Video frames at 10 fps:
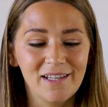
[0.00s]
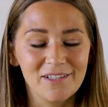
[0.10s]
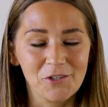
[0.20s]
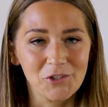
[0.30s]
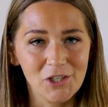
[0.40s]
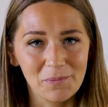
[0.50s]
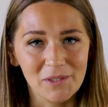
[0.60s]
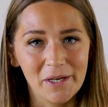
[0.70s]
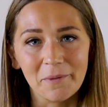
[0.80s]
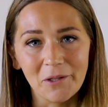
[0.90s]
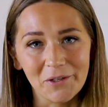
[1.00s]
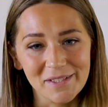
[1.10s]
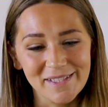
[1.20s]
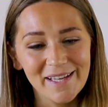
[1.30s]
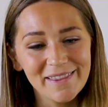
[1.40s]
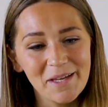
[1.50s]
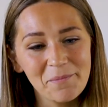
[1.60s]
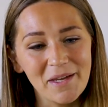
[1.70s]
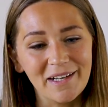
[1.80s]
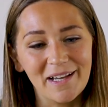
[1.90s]
It's our job to come alongside
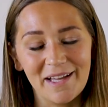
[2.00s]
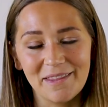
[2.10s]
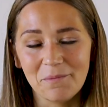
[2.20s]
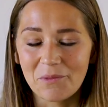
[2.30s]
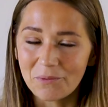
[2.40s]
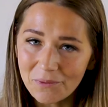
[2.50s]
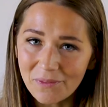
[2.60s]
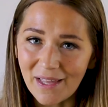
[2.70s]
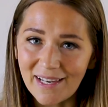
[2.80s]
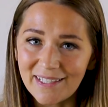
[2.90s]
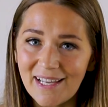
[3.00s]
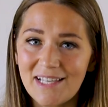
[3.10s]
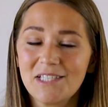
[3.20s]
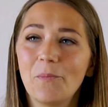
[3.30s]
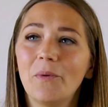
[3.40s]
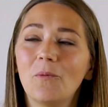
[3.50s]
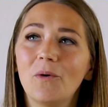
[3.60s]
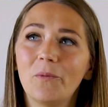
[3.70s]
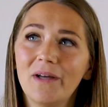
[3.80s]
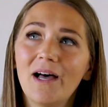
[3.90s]
them and guide them through that, yes, but
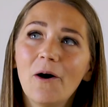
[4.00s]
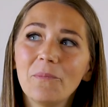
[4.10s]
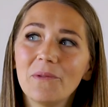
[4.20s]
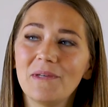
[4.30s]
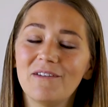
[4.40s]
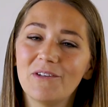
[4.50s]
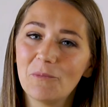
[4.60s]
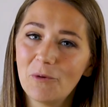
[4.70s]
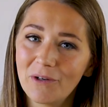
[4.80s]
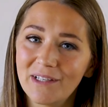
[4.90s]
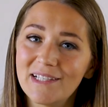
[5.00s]
what will help them even more